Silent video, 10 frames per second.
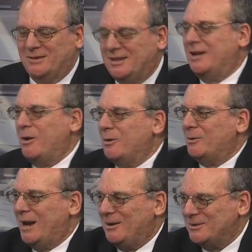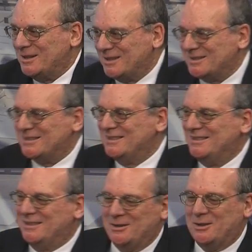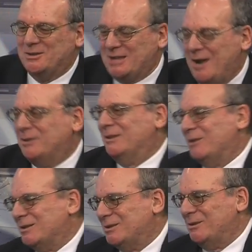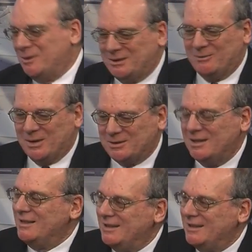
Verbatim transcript: they go around us, they're the south of us, the north of us.